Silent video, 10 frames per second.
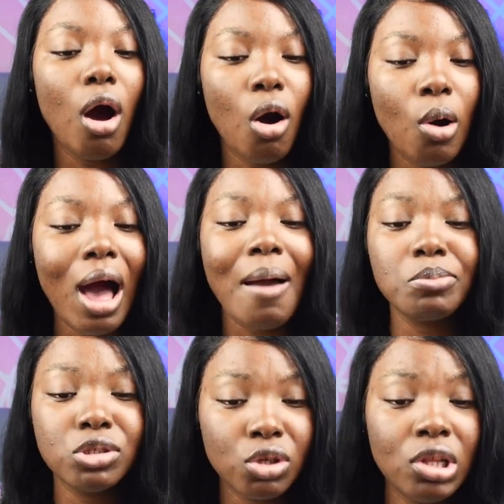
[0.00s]
or
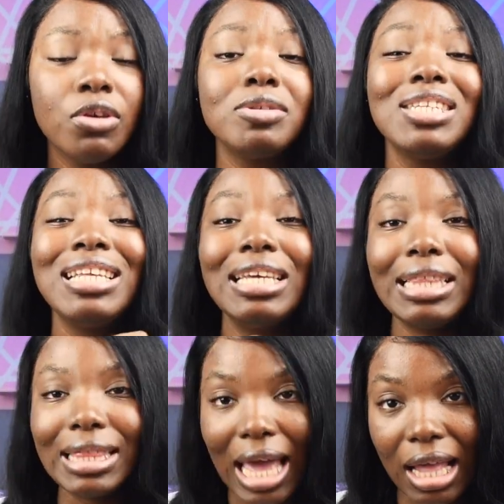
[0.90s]
absolutely
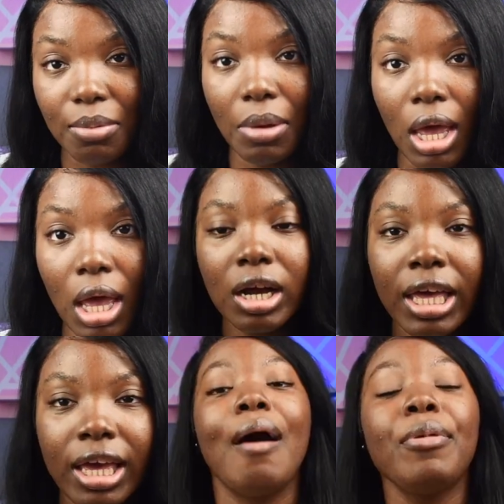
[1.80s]
nightmare
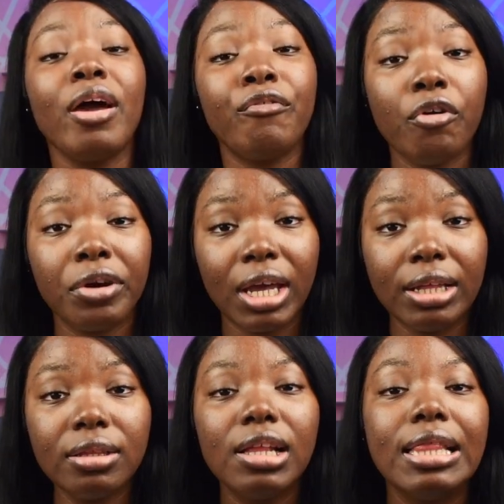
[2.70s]
okay i'm an
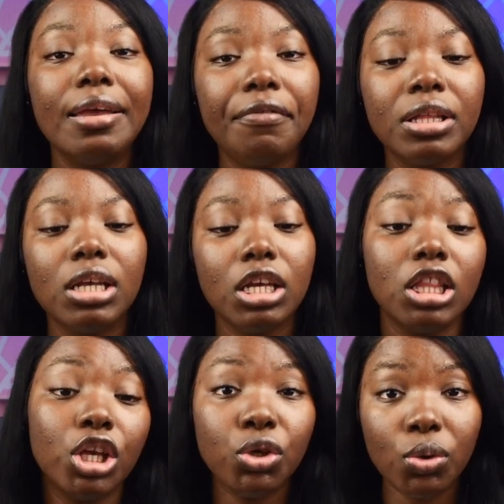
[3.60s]
Ivorian living in
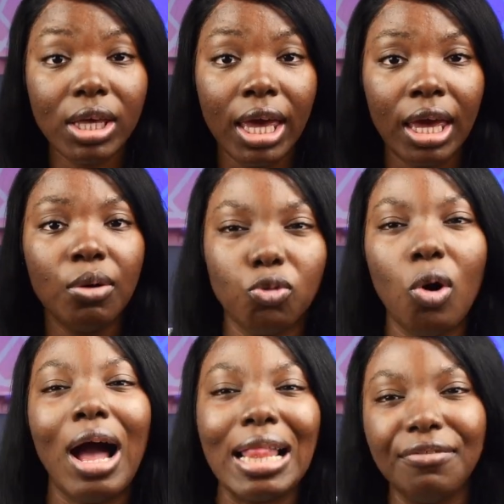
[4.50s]
the uk
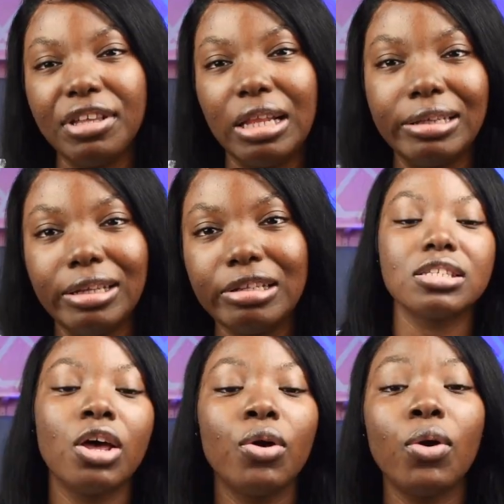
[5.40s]
well i live in london
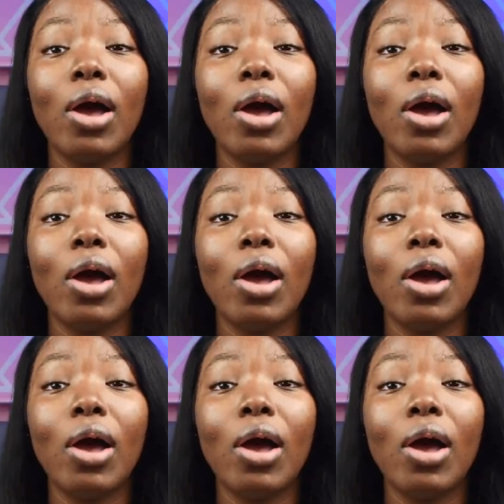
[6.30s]
so